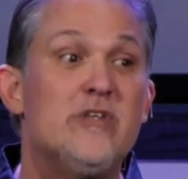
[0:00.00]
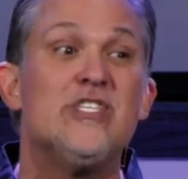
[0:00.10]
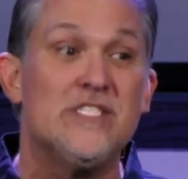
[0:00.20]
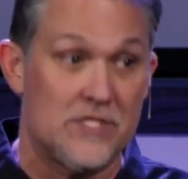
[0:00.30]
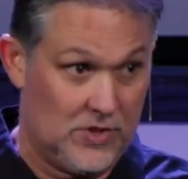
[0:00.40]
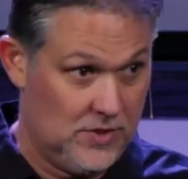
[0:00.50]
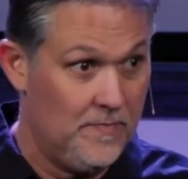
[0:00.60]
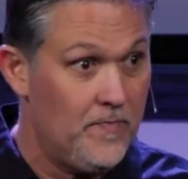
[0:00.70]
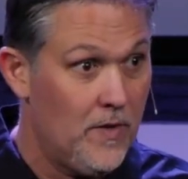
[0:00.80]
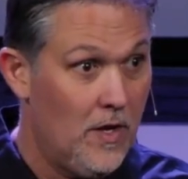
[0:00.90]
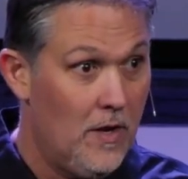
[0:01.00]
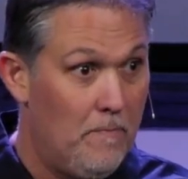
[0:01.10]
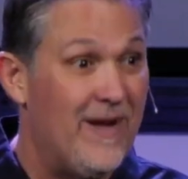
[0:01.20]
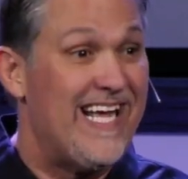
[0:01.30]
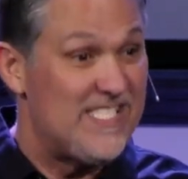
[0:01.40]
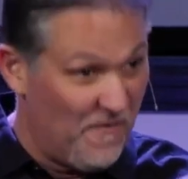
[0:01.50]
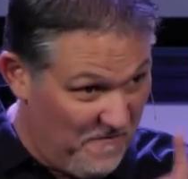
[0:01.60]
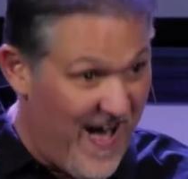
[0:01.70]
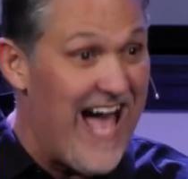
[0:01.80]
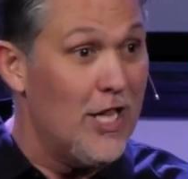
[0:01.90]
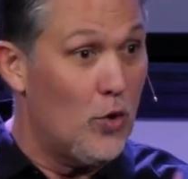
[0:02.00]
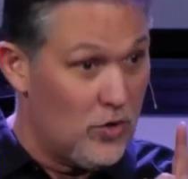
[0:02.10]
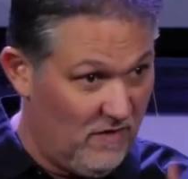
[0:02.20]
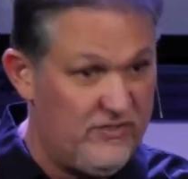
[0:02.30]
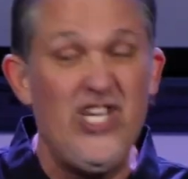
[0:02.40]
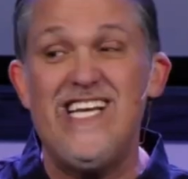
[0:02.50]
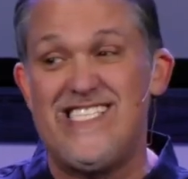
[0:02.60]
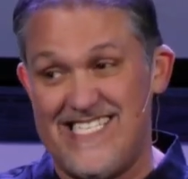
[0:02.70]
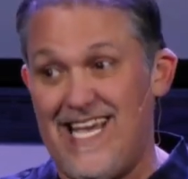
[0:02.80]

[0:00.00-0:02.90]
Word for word: Jesus. But as a follower of Jesus,